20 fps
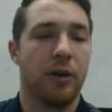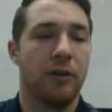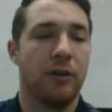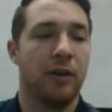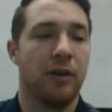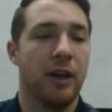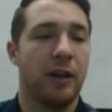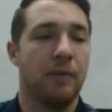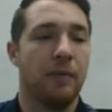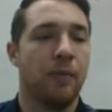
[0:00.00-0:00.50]

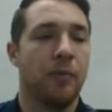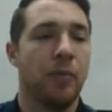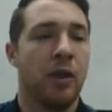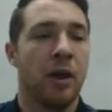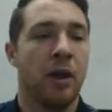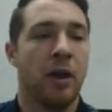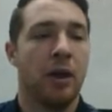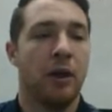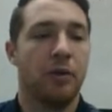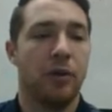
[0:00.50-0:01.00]
seen.
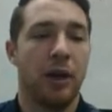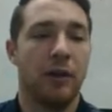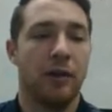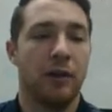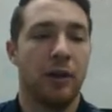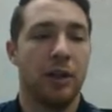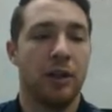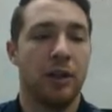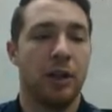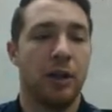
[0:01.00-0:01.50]

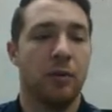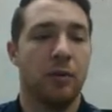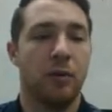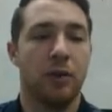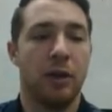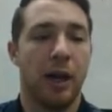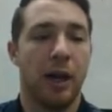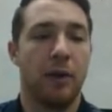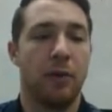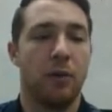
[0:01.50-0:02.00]
Translation
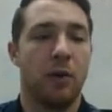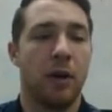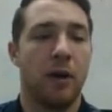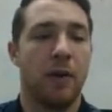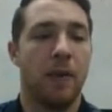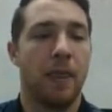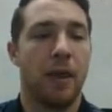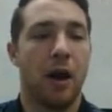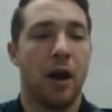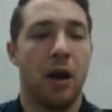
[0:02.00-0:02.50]
with
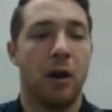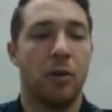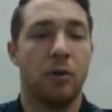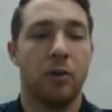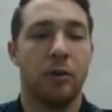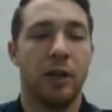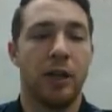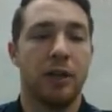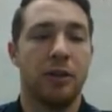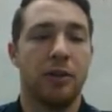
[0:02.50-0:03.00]
9.1,
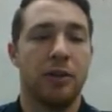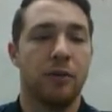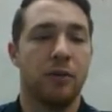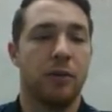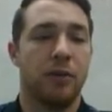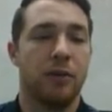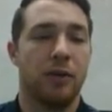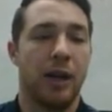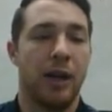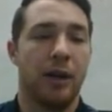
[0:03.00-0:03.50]
rotation
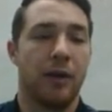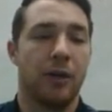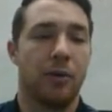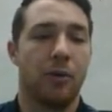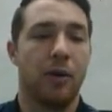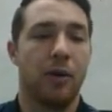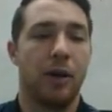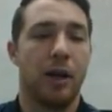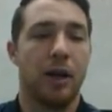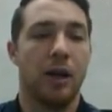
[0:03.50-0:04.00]
was
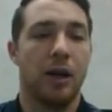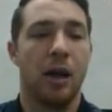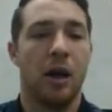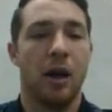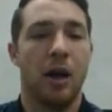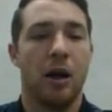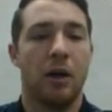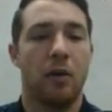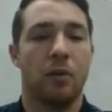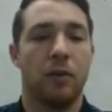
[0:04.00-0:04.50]
9.3,
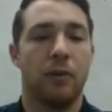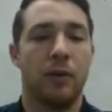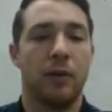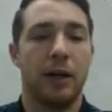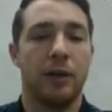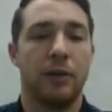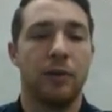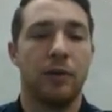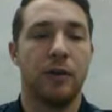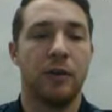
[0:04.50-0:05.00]

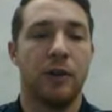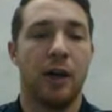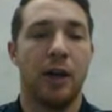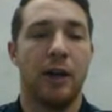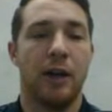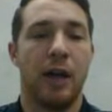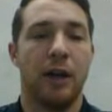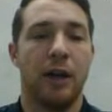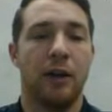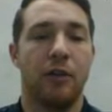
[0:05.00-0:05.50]
reflection we saw
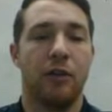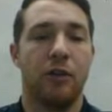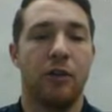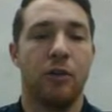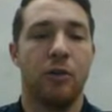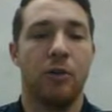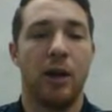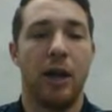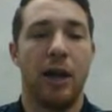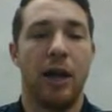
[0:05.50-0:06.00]
in
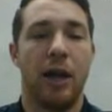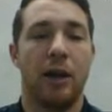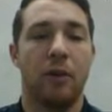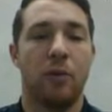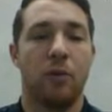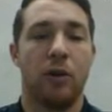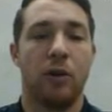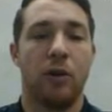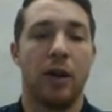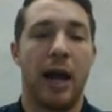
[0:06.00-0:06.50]
9.2,
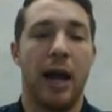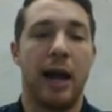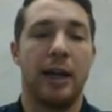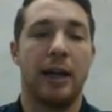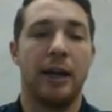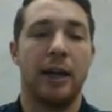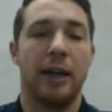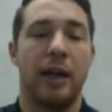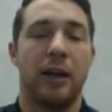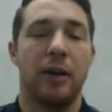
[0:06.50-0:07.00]
and we're
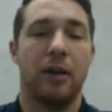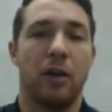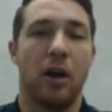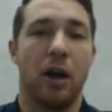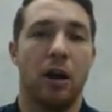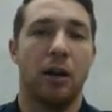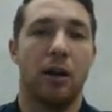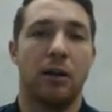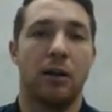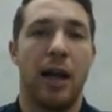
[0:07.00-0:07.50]
adding in
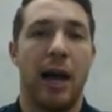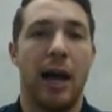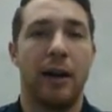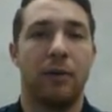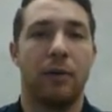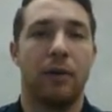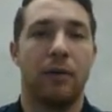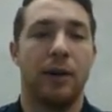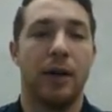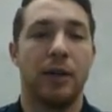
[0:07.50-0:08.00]
a
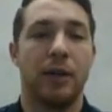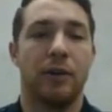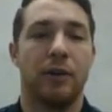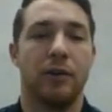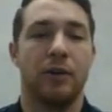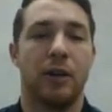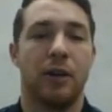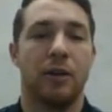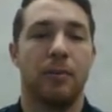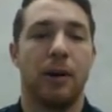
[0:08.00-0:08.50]
glide
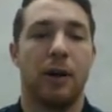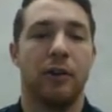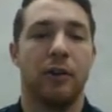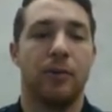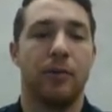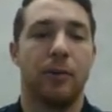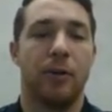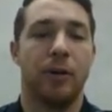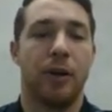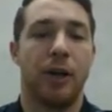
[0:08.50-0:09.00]
reflection, another
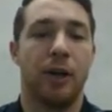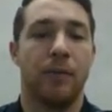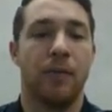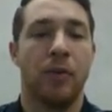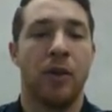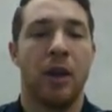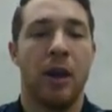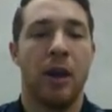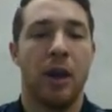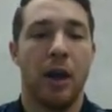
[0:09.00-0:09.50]
possibility.
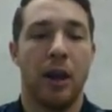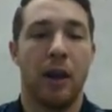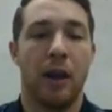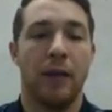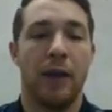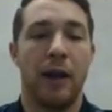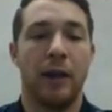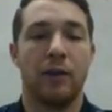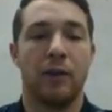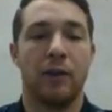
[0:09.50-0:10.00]
Again, that's